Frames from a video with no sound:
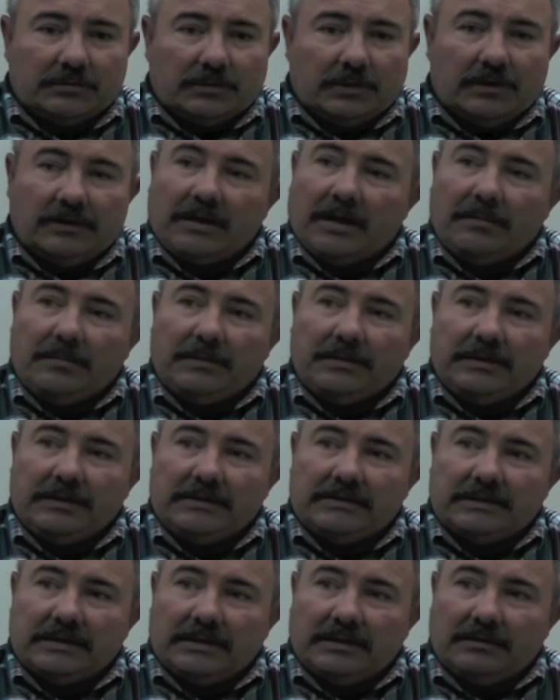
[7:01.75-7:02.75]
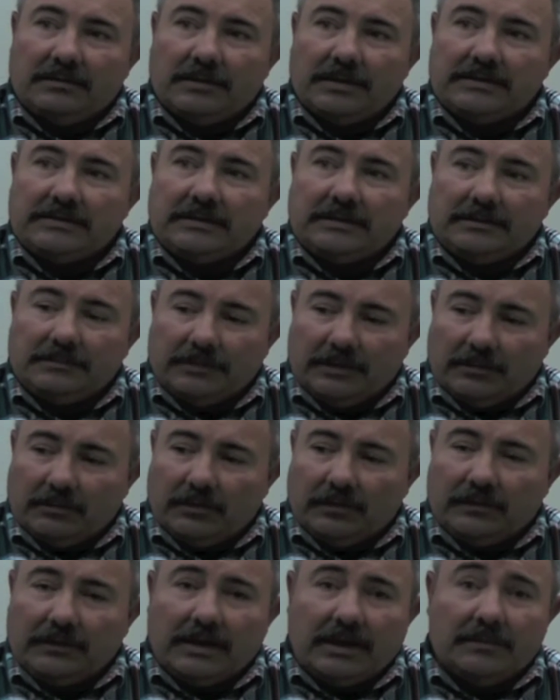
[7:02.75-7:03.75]
on top of things. They had arrested them a number
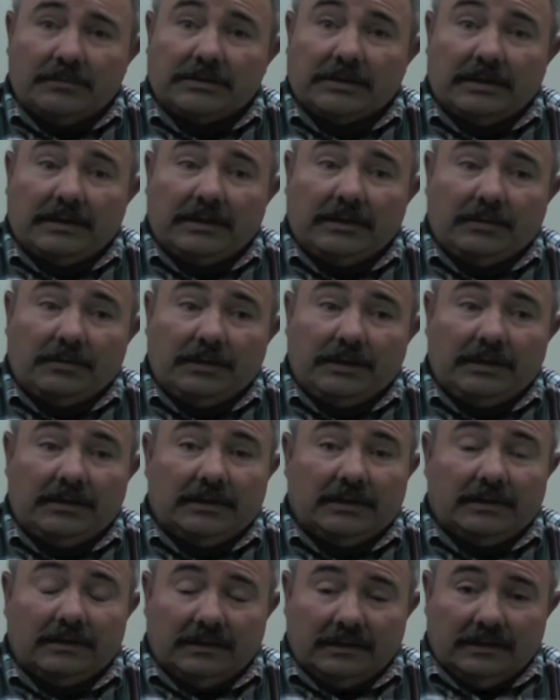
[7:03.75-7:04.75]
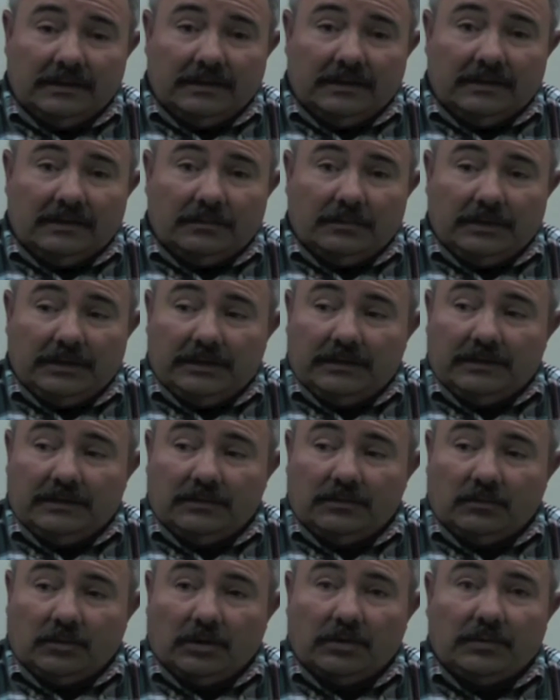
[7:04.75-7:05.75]
of times. I think we need to
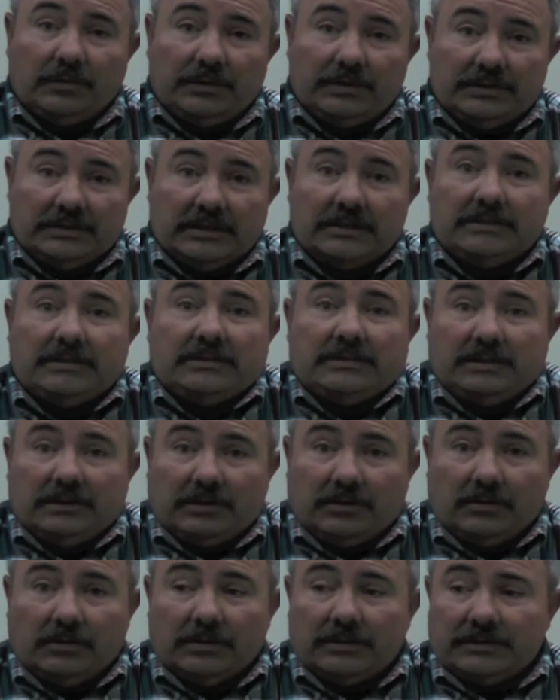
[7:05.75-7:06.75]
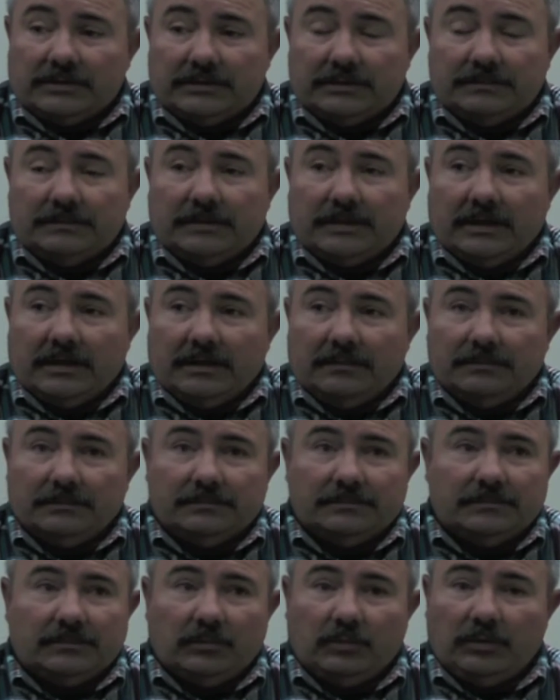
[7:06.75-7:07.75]
work with the judges in the courts.
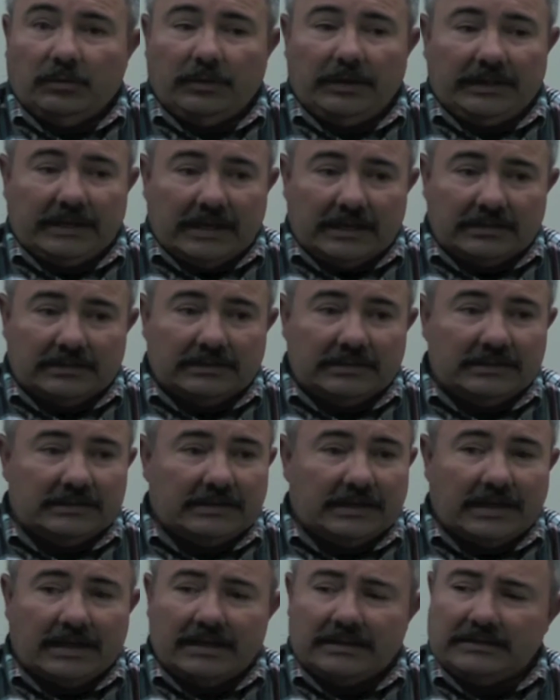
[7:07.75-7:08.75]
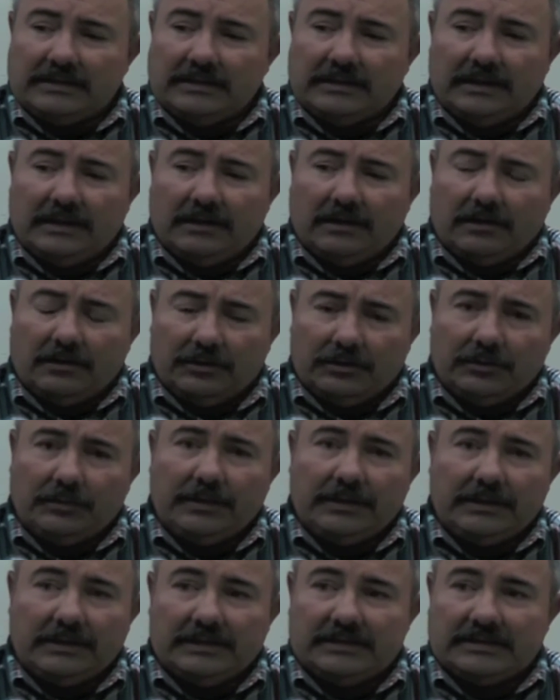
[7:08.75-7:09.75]
When we catch these guys and they are
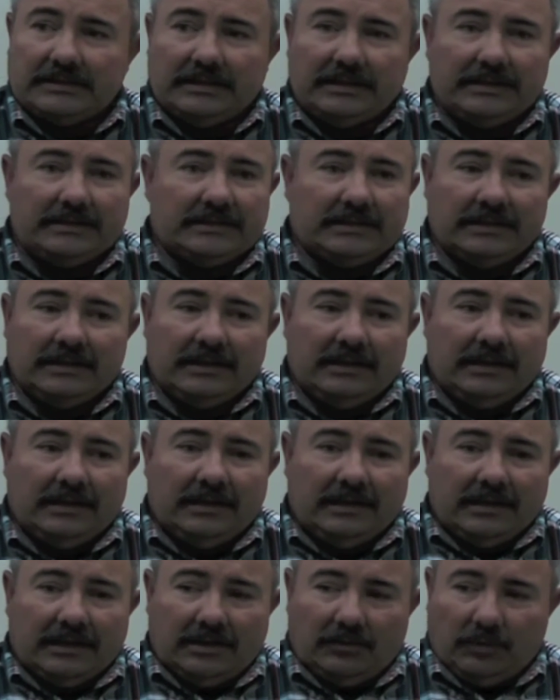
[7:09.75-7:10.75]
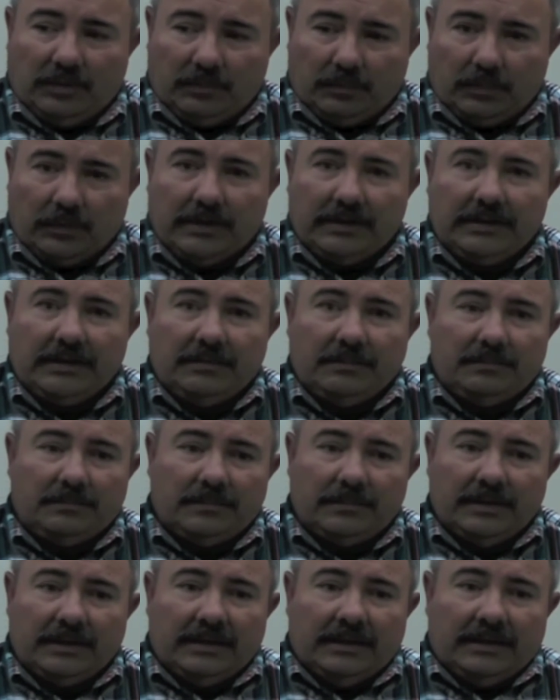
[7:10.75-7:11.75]
doing these things, and we bring them
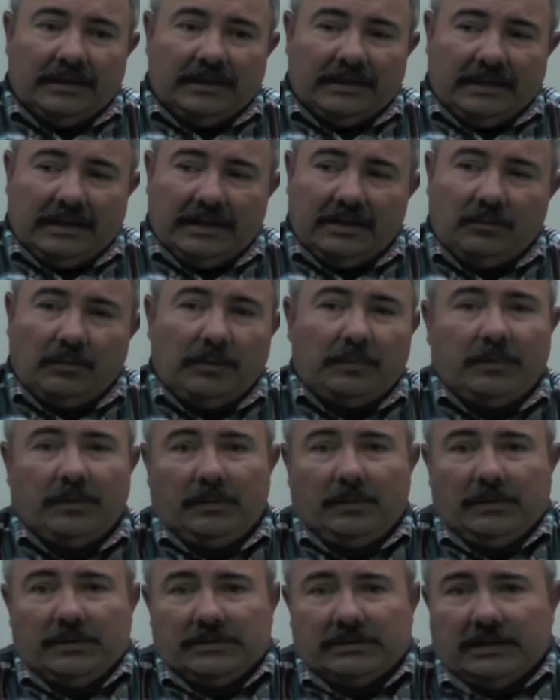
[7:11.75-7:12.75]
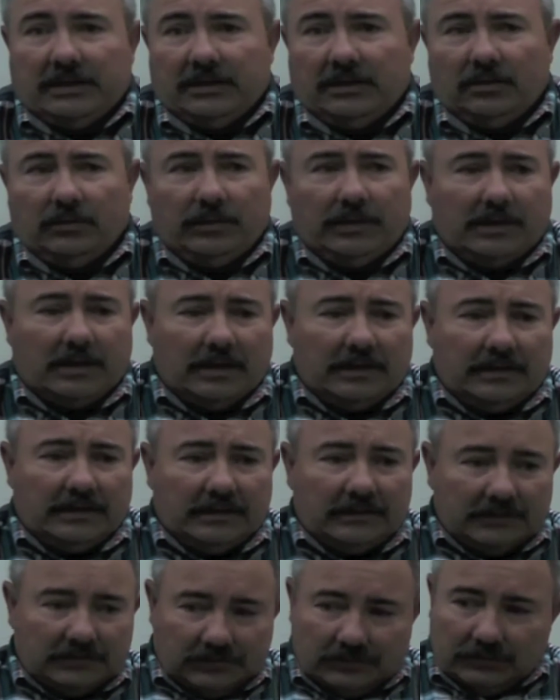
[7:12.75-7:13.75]
in, we put them in jail, we
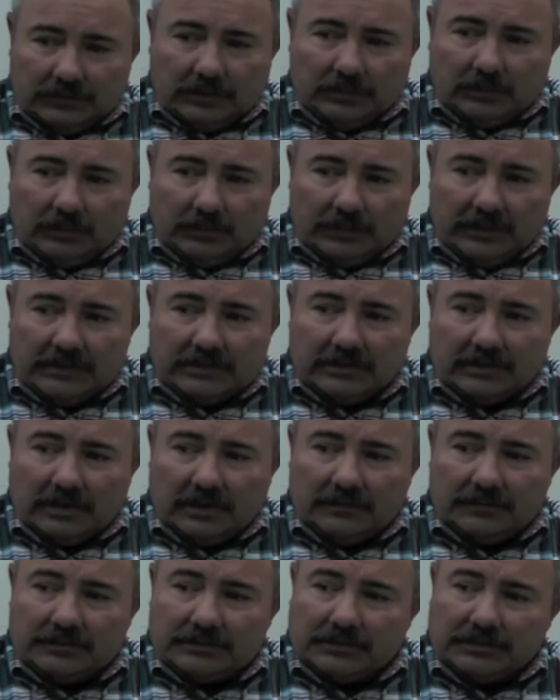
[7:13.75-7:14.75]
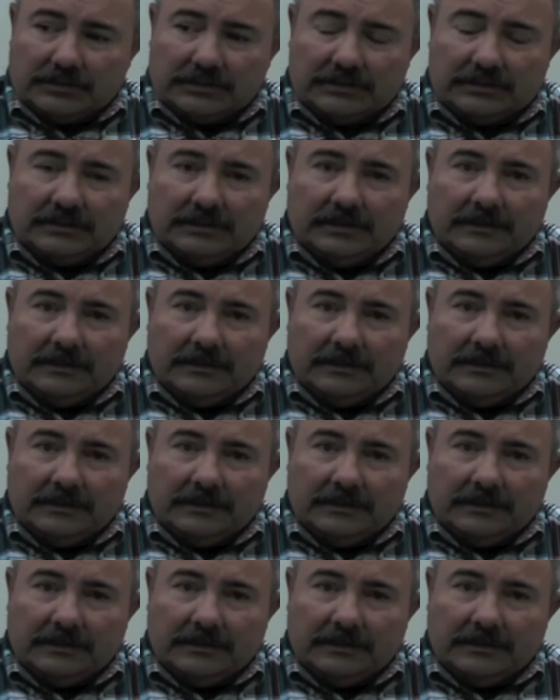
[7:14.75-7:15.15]
contact the juvenile probation officers,